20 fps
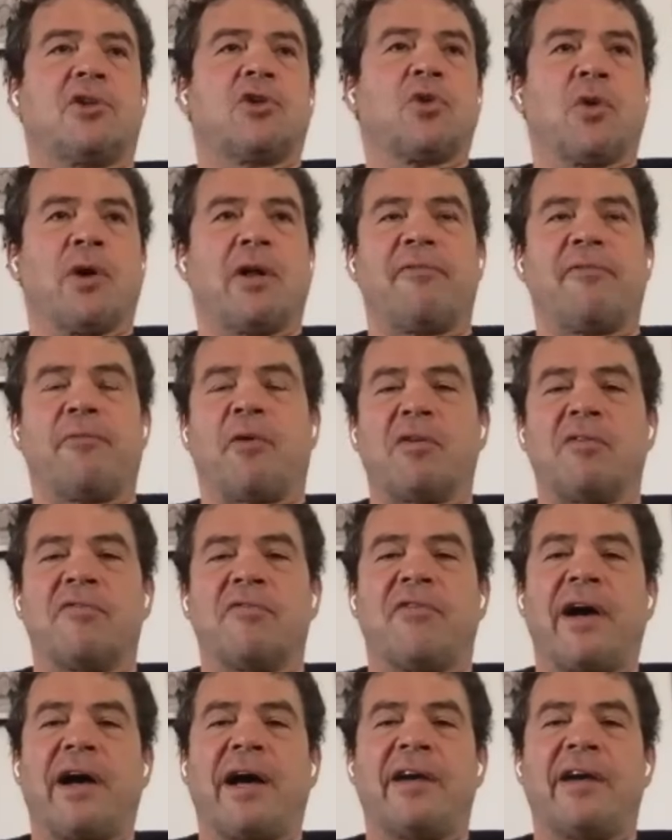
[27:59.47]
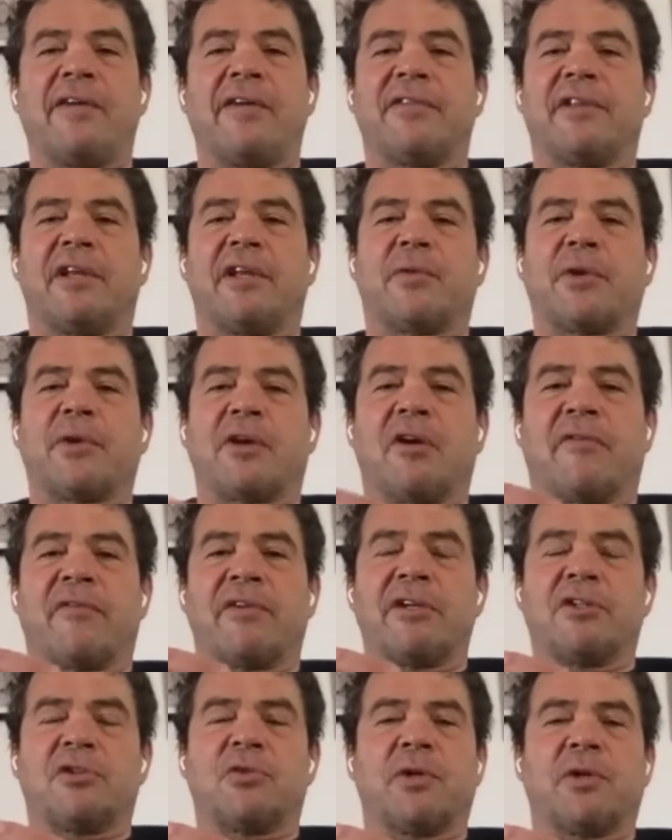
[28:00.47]
12.5 and then
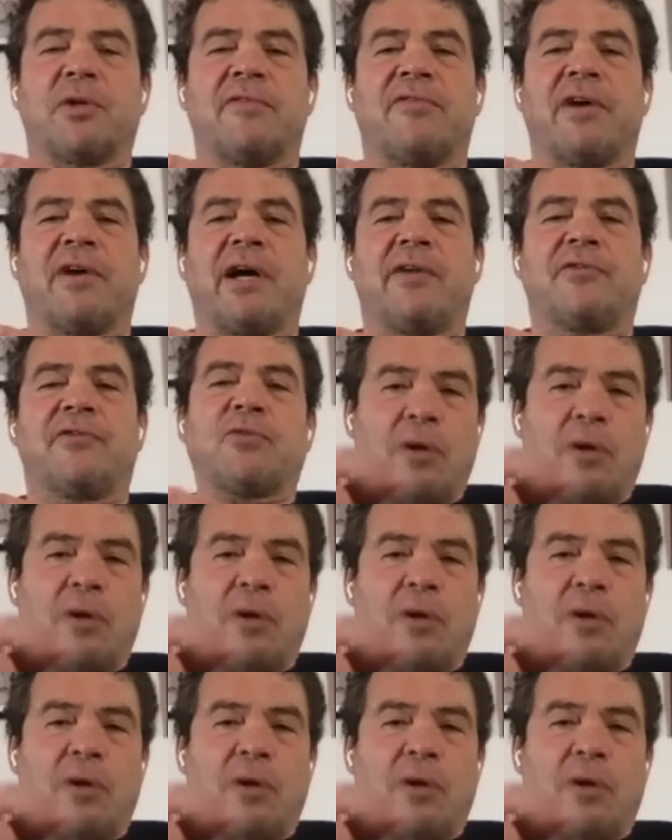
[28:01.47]
recovery 25